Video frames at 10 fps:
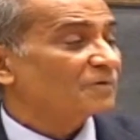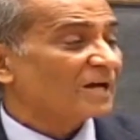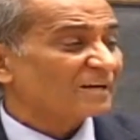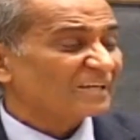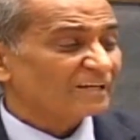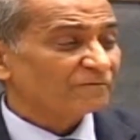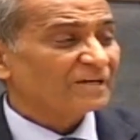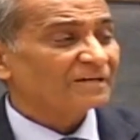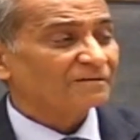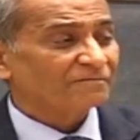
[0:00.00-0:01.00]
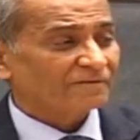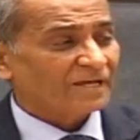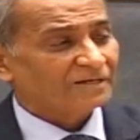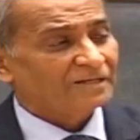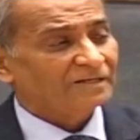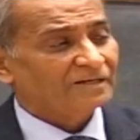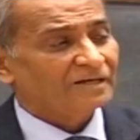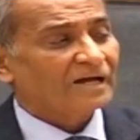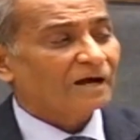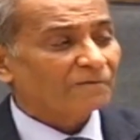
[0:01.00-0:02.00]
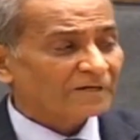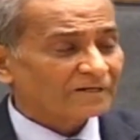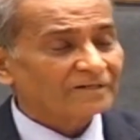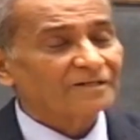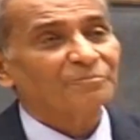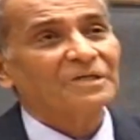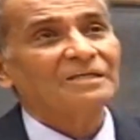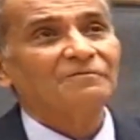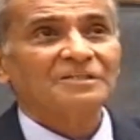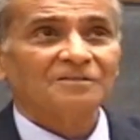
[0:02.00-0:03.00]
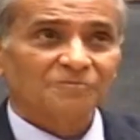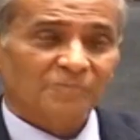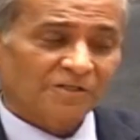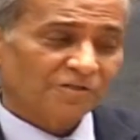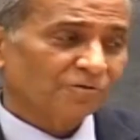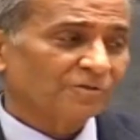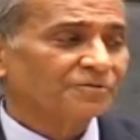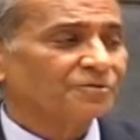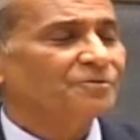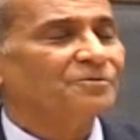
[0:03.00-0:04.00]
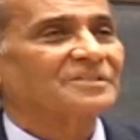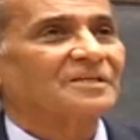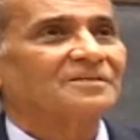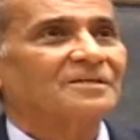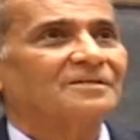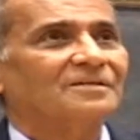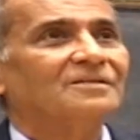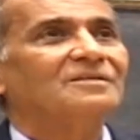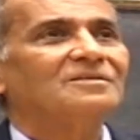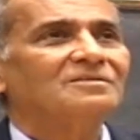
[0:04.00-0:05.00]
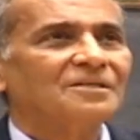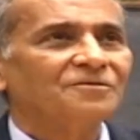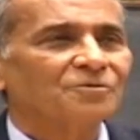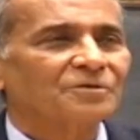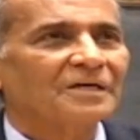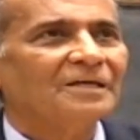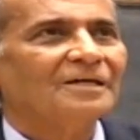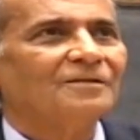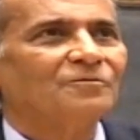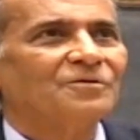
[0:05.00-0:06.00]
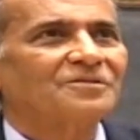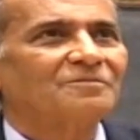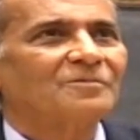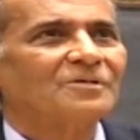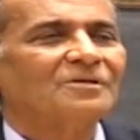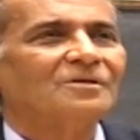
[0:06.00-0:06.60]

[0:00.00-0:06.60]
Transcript: we are in a way reflecting our underpinning, which is spiritual too, as I said. This is esoteric Hinduism.